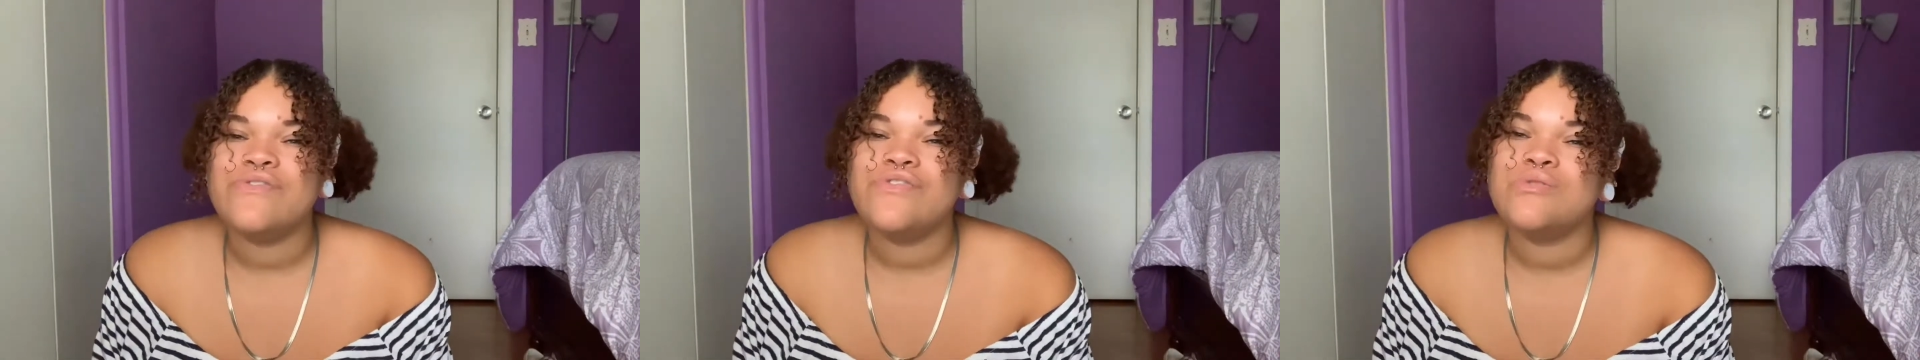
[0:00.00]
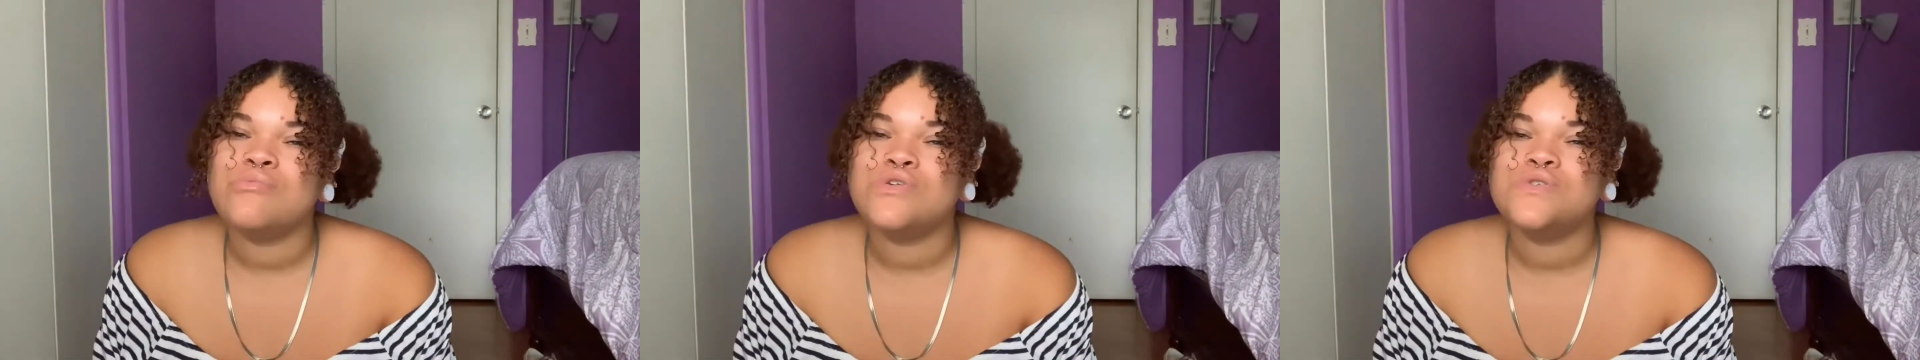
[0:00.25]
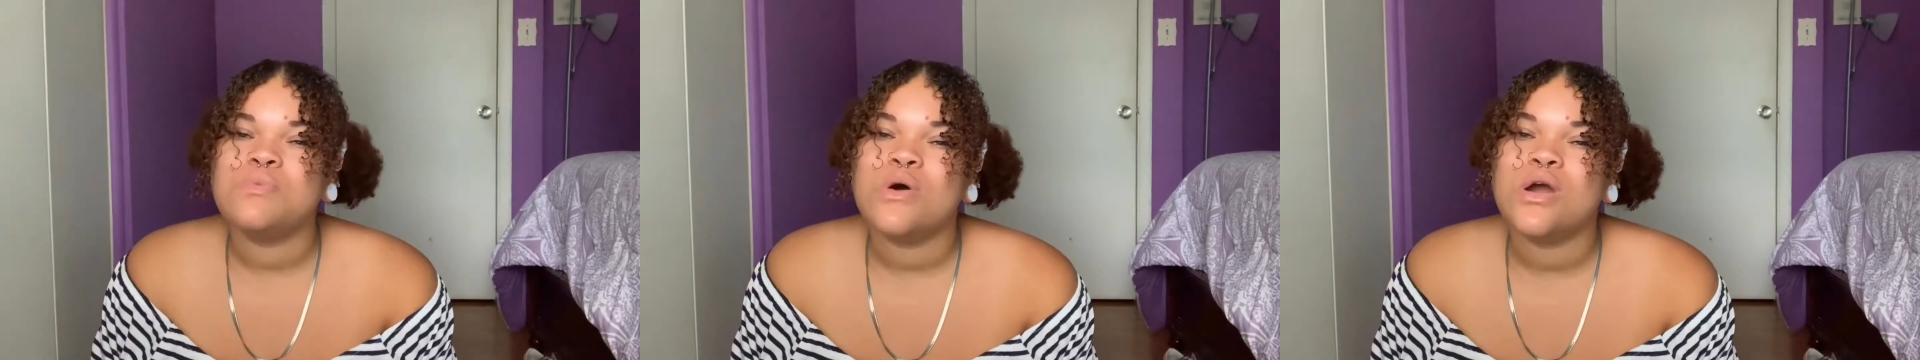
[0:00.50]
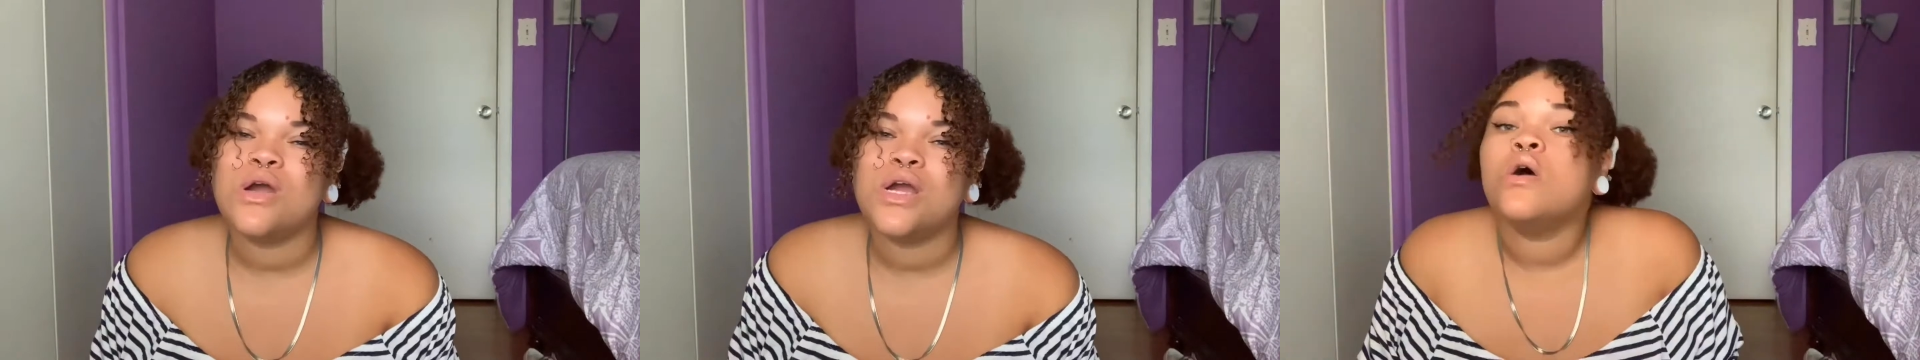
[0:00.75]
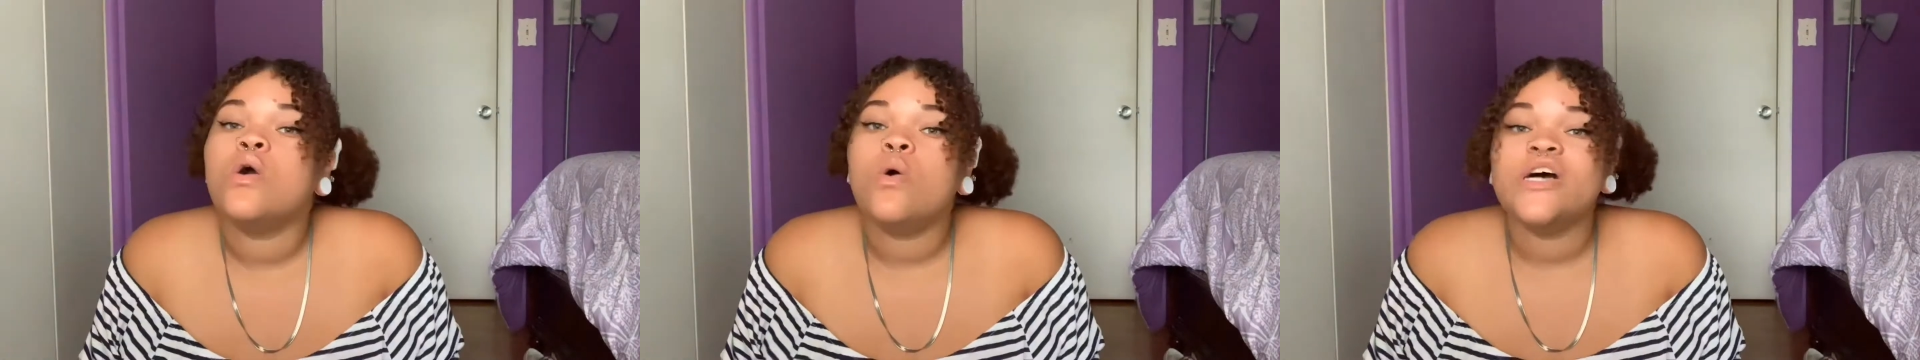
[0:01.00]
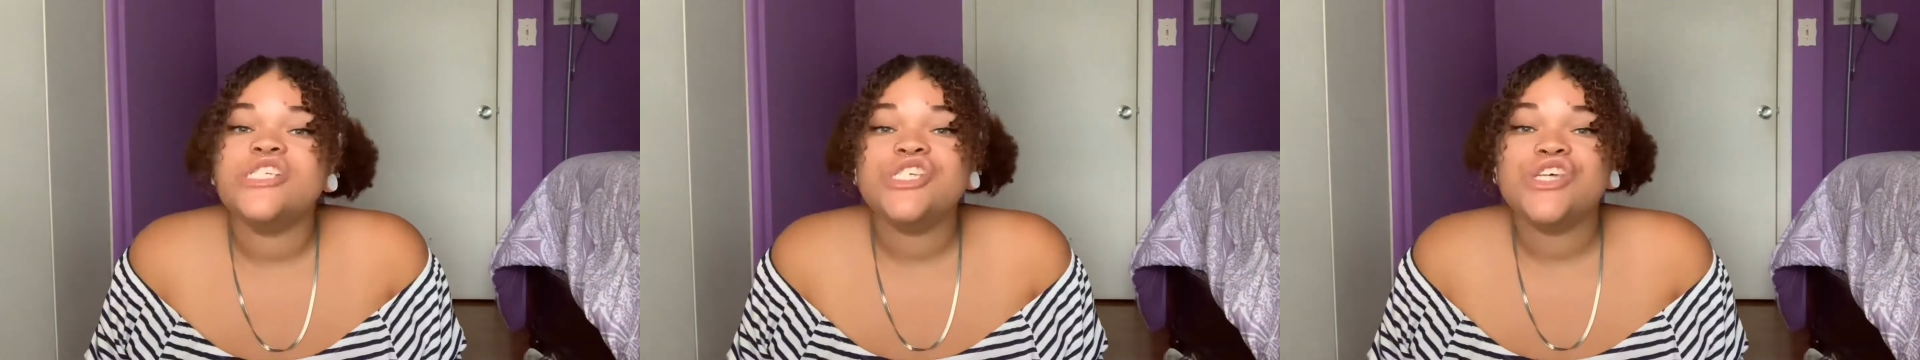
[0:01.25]
for the most part.
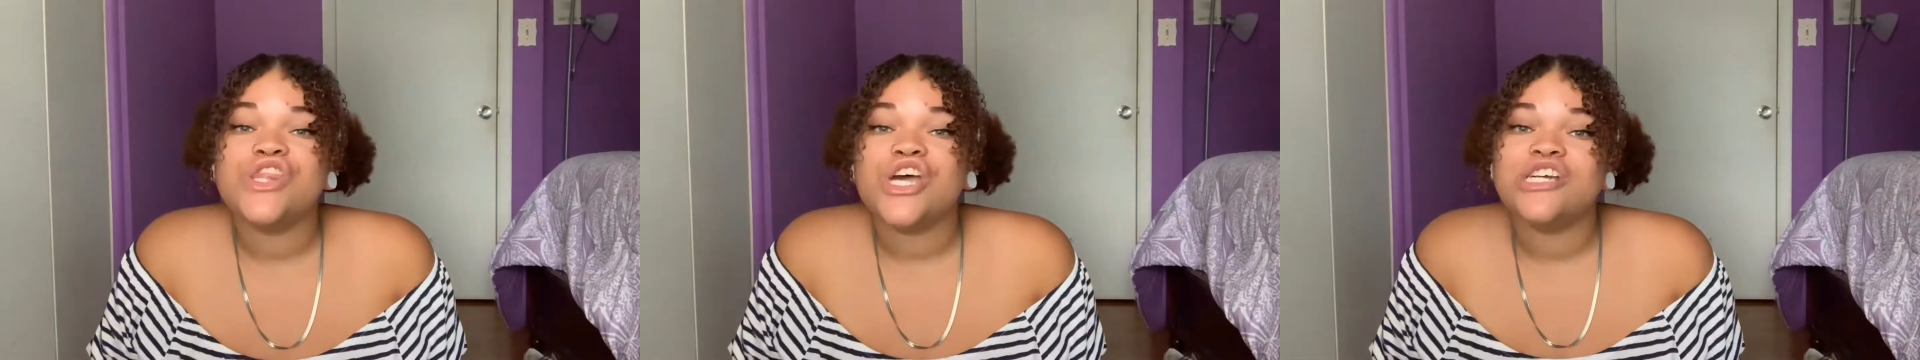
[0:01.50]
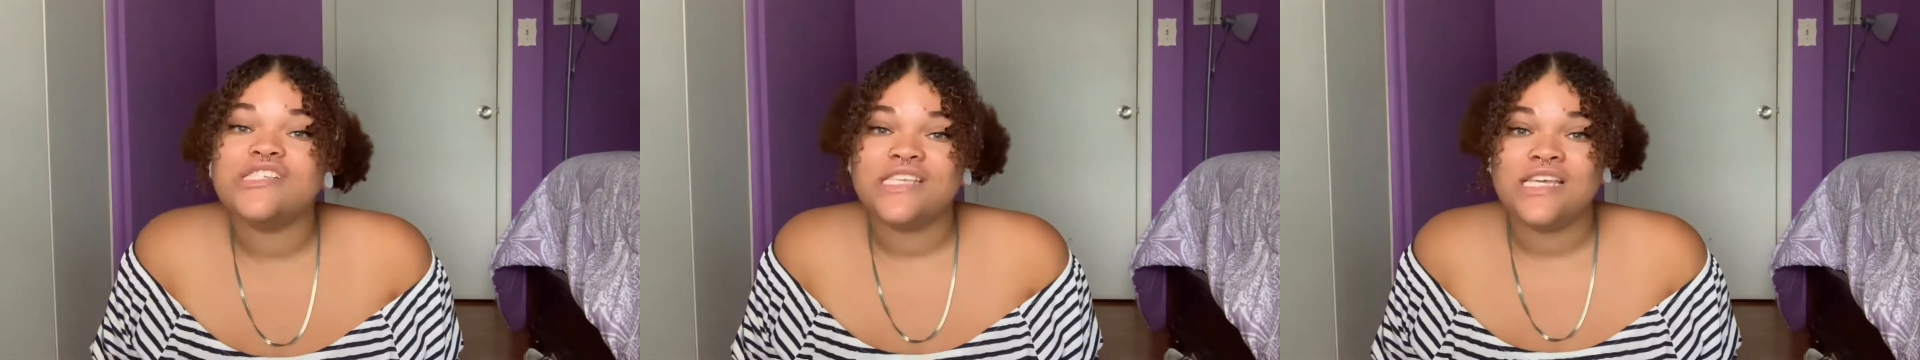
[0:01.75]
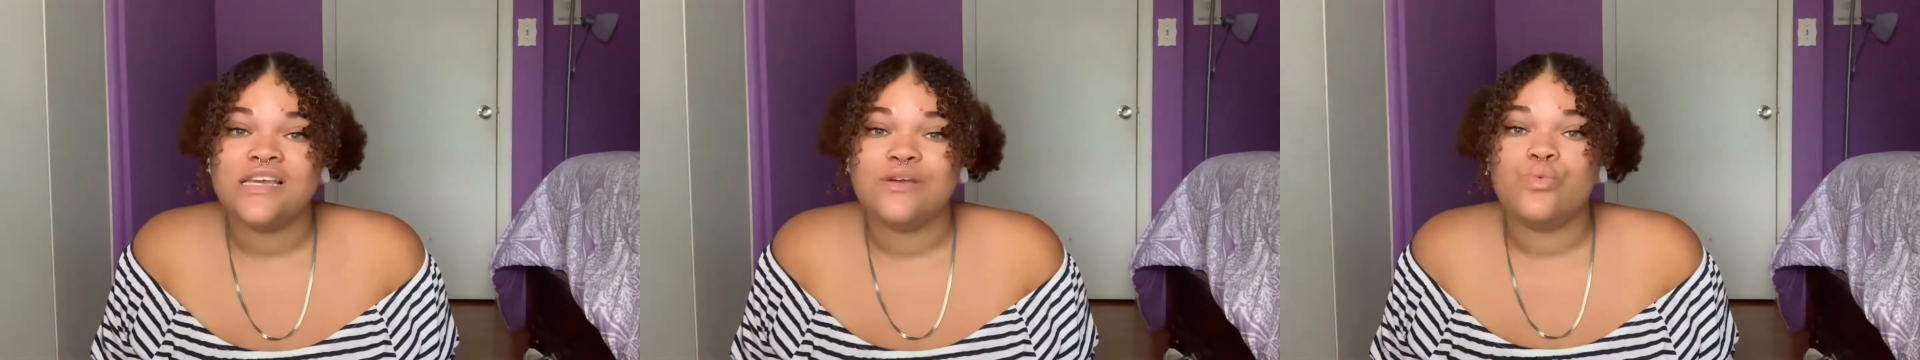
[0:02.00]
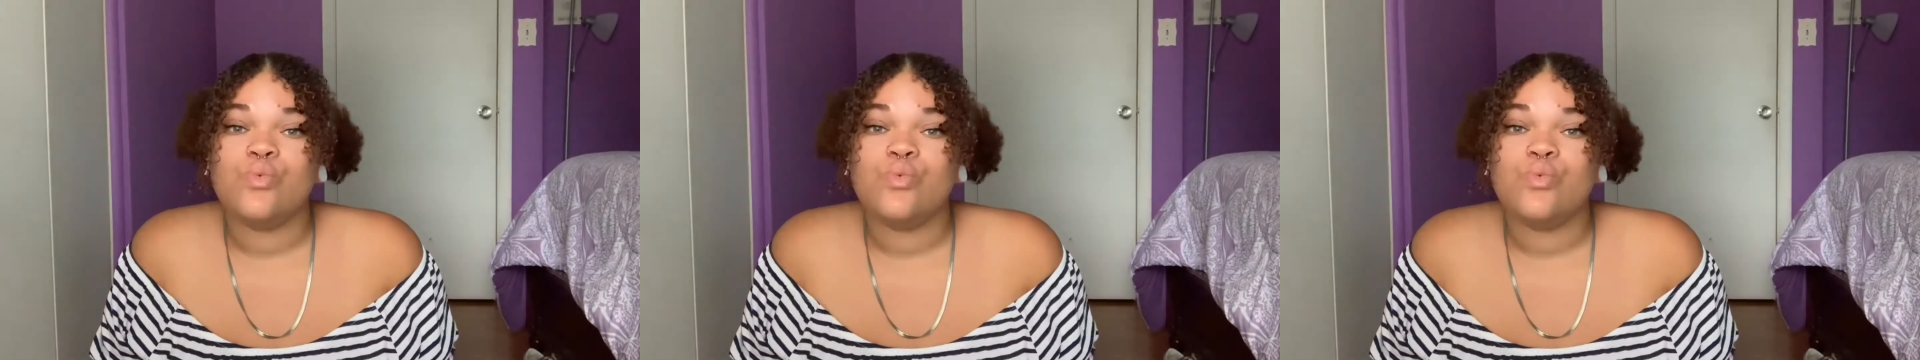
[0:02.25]
Question 13.